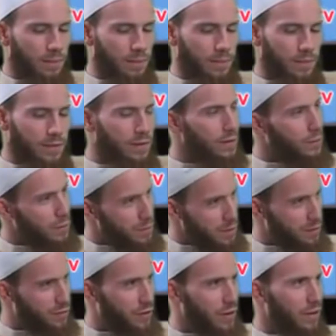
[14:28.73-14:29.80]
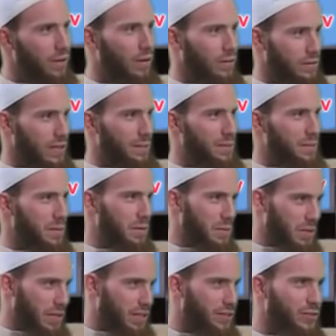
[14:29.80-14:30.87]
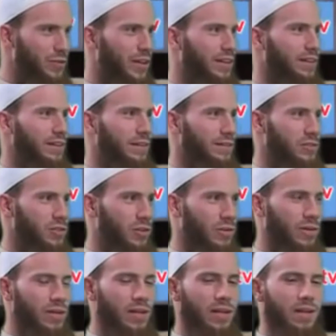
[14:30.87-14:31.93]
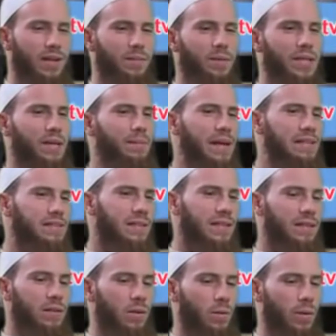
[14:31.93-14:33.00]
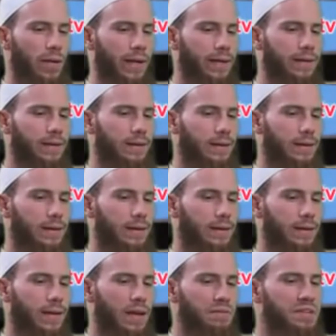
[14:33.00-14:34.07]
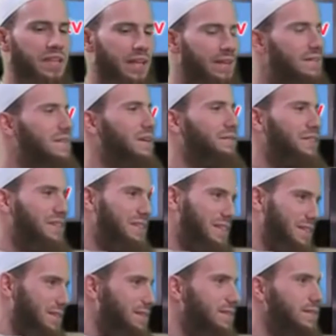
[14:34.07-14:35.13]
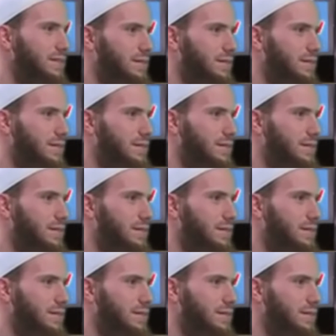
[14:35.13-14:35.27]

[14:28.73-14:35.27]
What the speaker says: So it would be a very long topic. Maybe we can get into that in another show. But they basically, were like, everything is self-existent.